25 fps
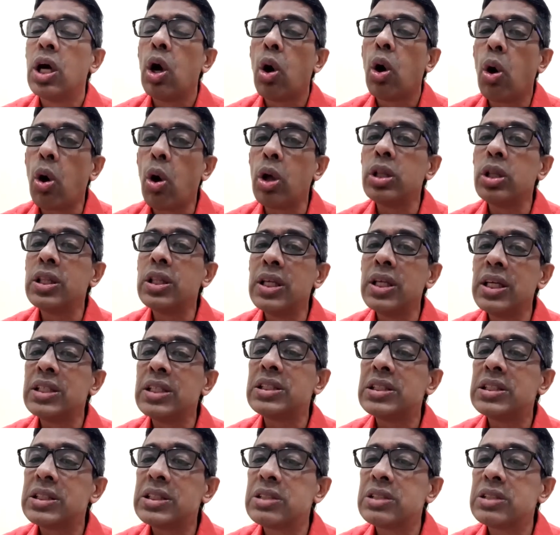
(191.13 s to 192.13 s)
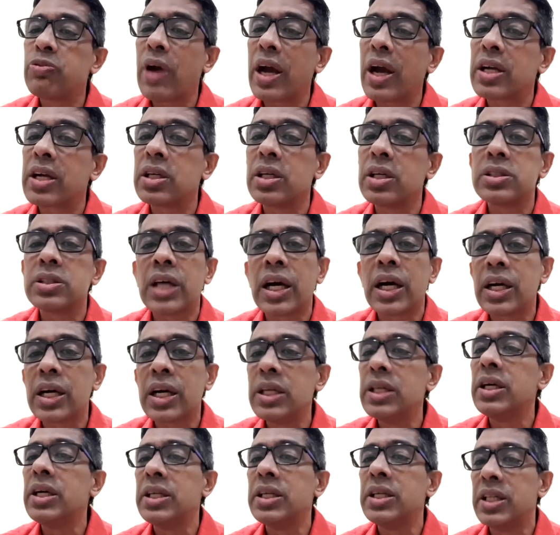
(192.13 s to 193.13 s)
All these factors are
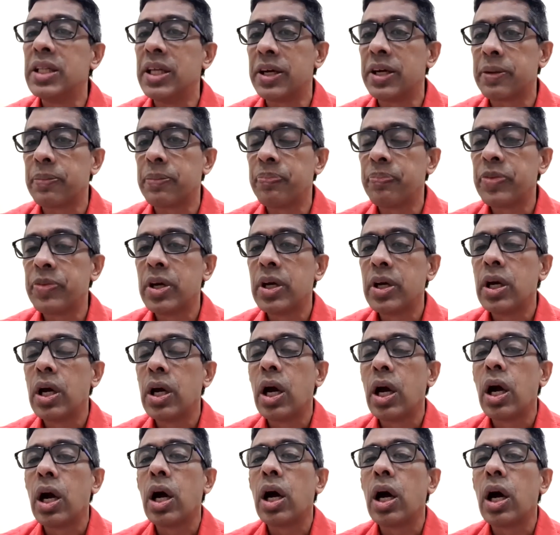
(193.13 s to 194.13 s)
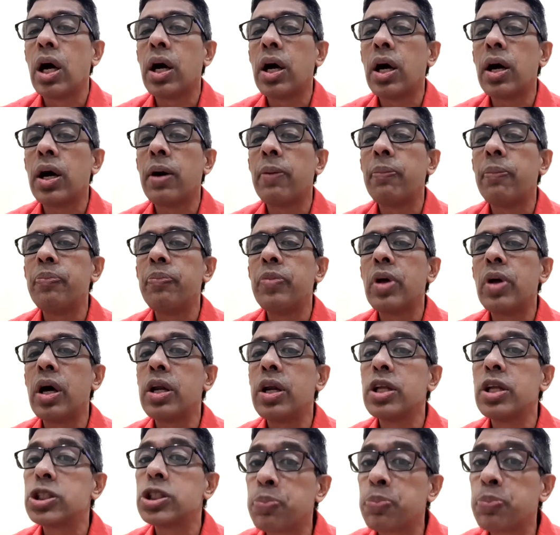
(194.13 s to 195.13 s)
clearly there.
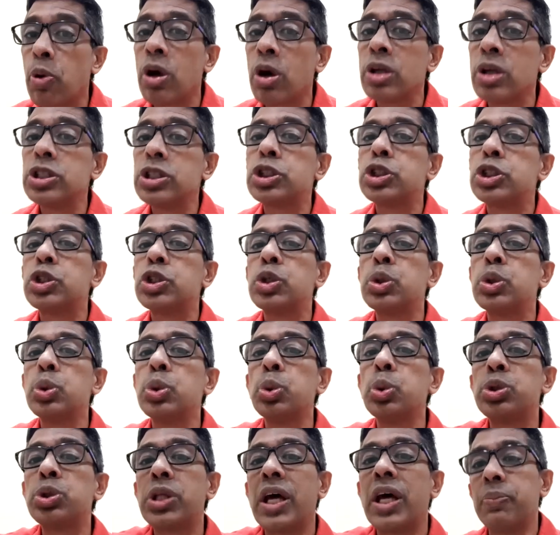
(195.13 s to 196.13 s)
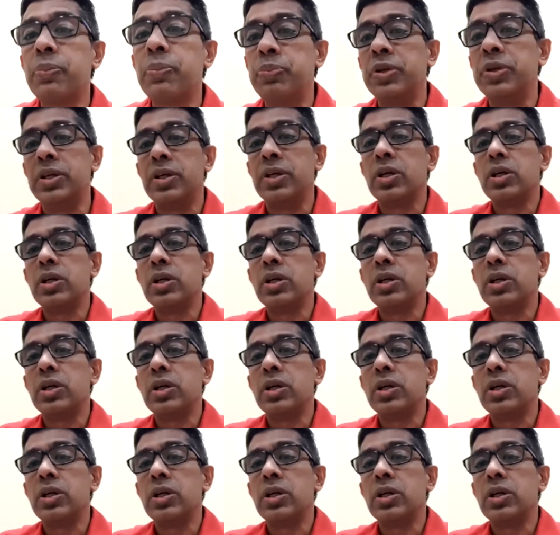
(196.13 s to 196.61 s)
Response to therapy